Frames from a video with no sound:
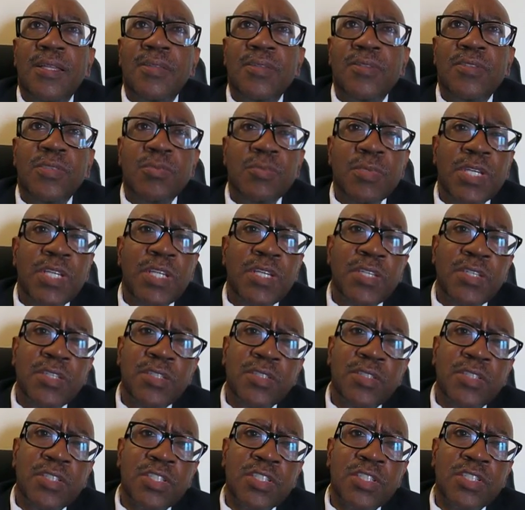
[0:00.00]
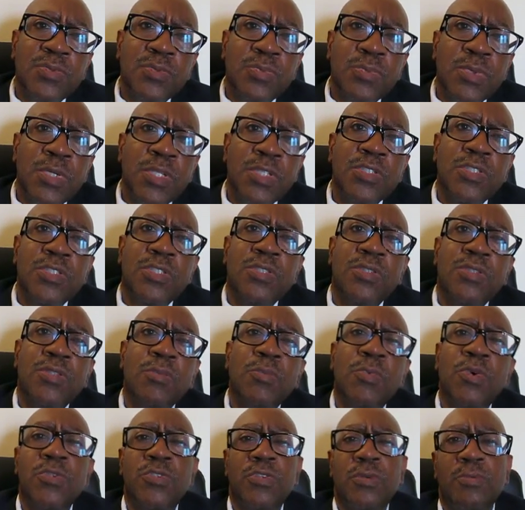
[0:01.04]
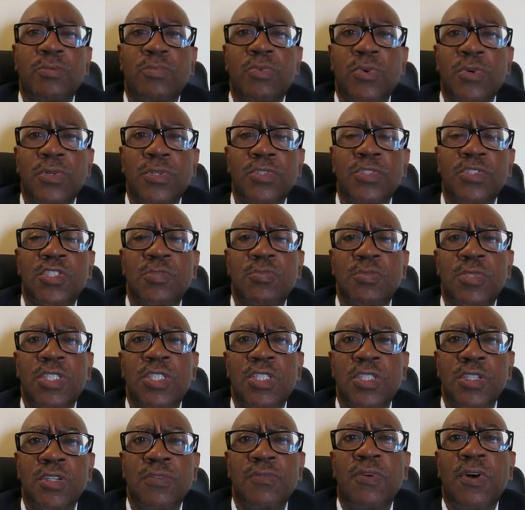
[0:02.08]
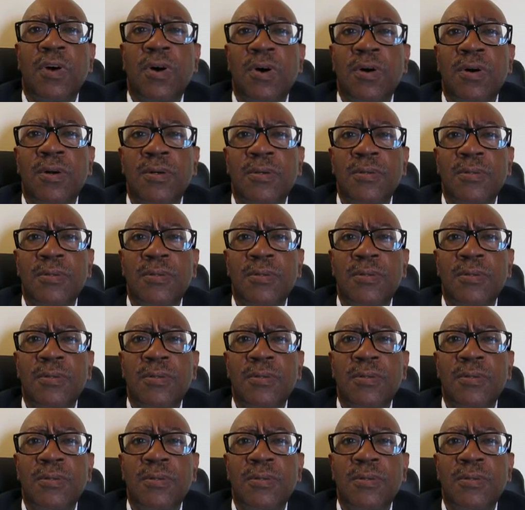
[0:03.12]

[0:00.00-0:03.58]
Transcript: to me, this was the most important speech of all.